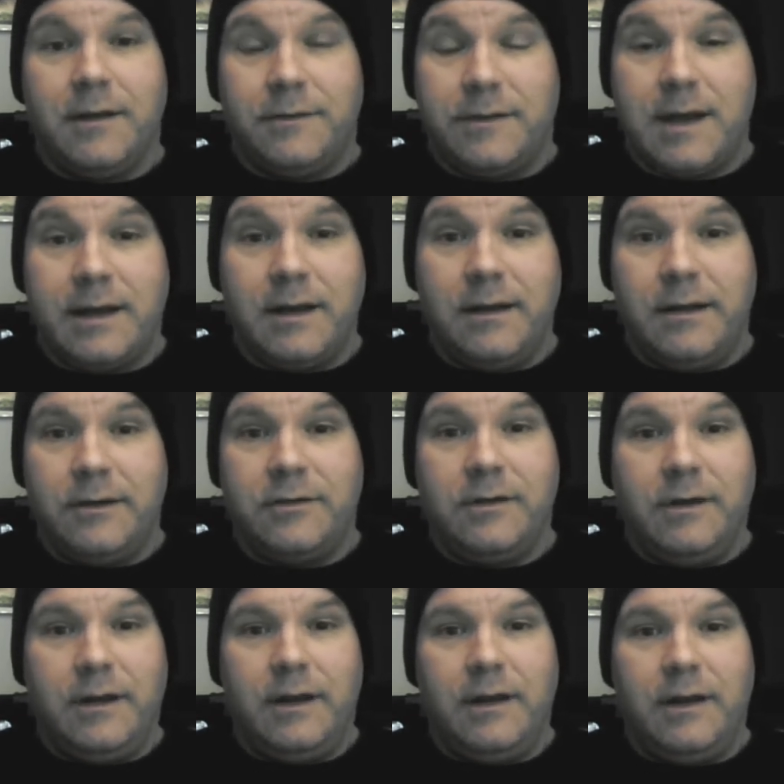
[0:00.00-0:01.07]
Second
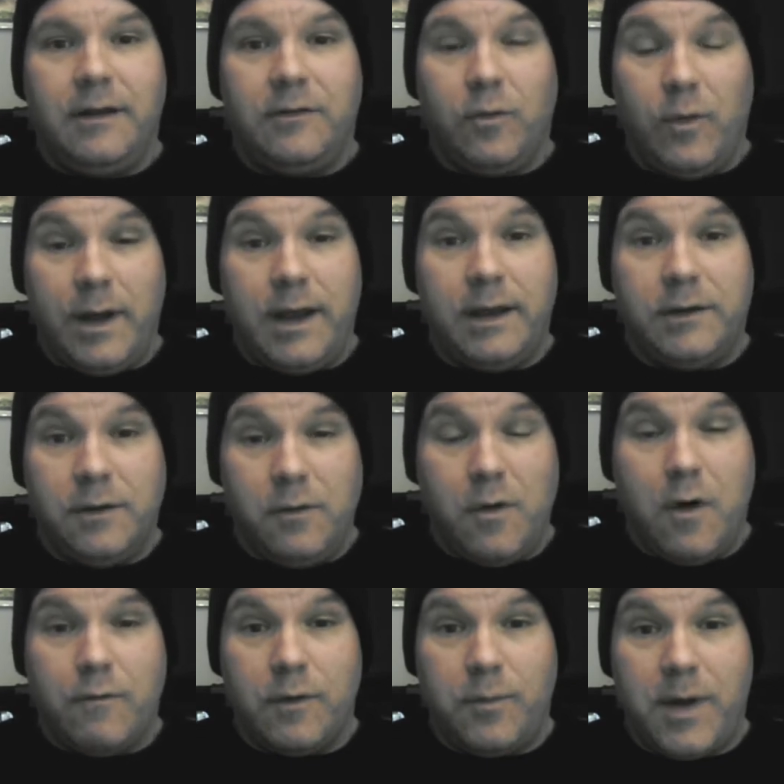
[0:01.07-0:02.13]
edition is way
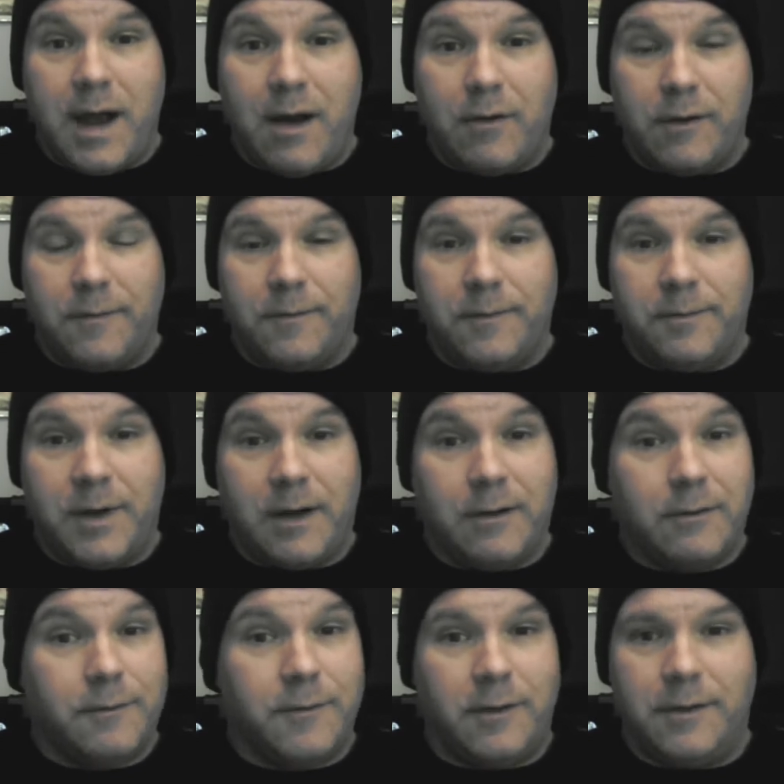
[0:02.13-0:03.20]
too overpower
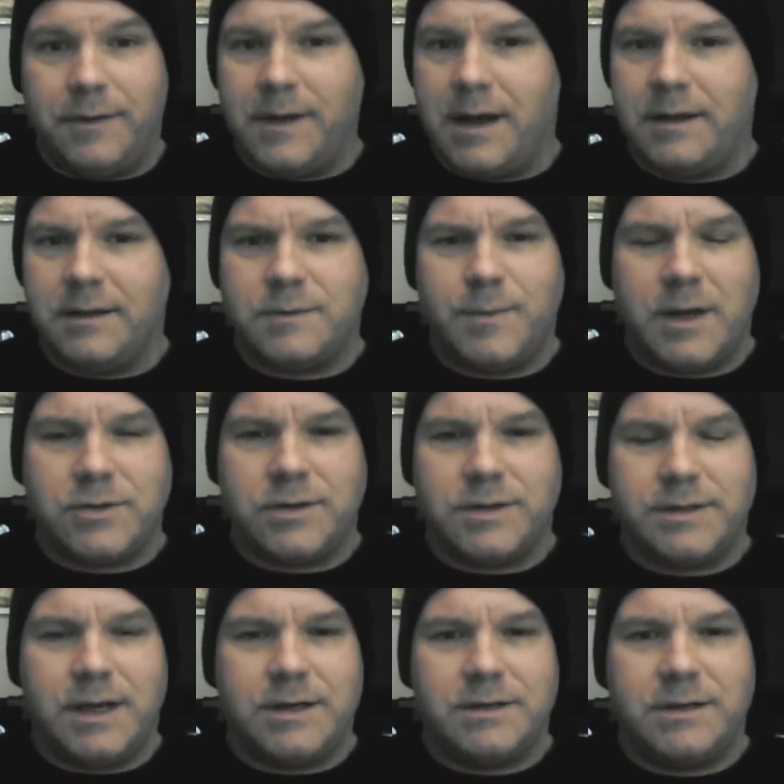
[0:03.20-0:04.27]
powerful. That
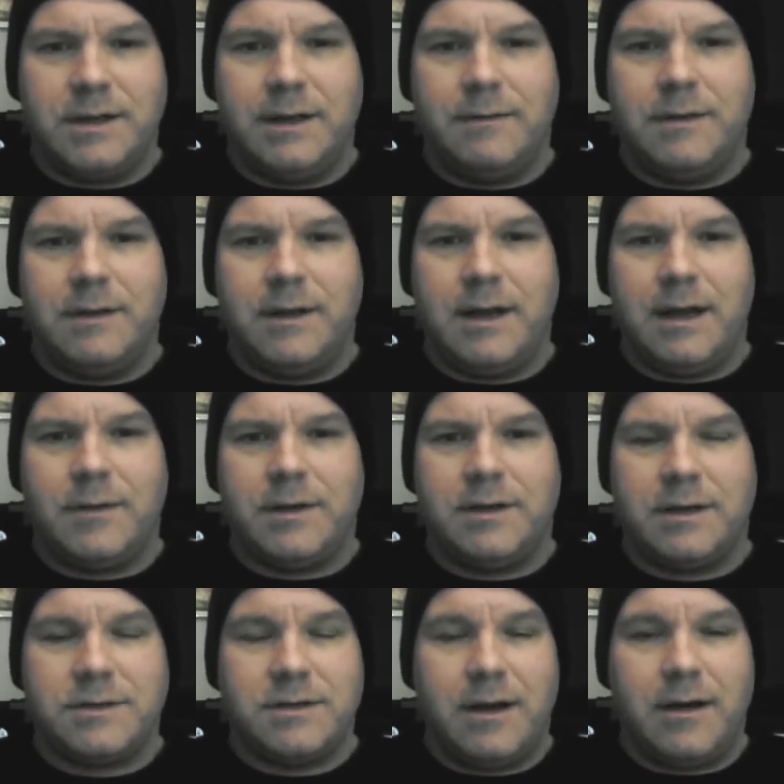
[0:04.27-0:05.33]
specialization they give you in the
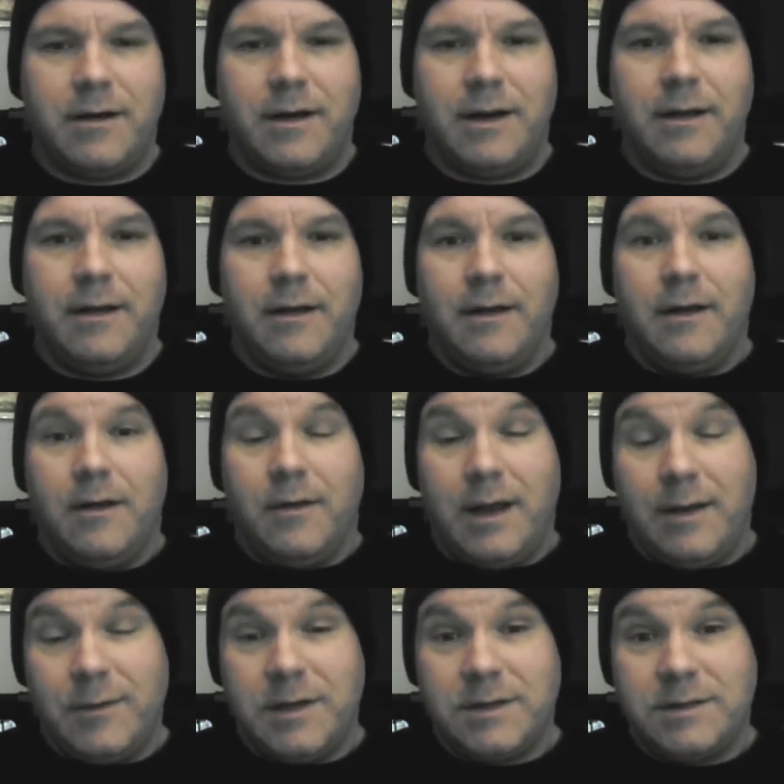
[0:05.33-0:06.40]
ambidexterity,
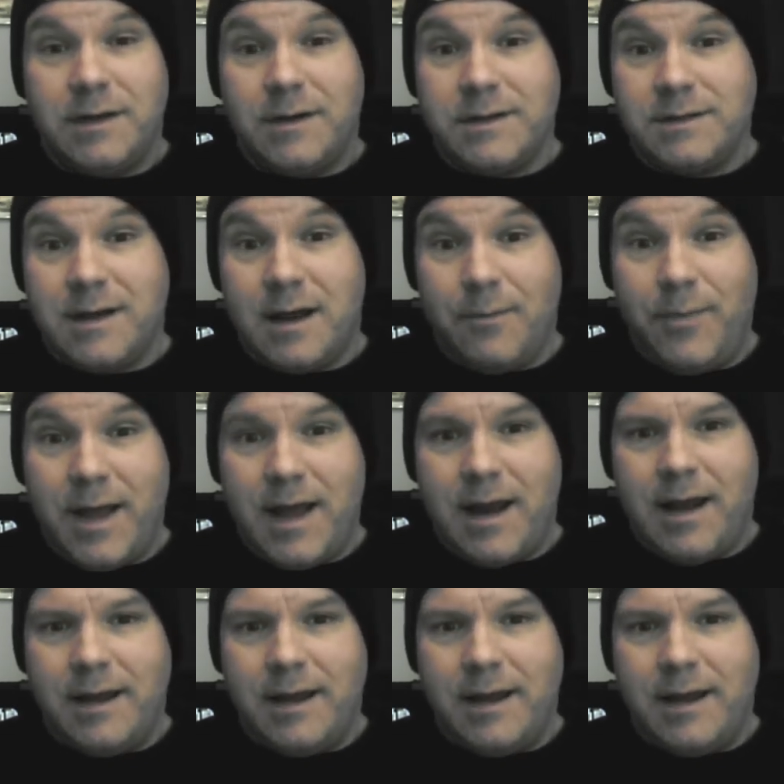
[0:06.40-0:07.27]
ambidexterity is not a bad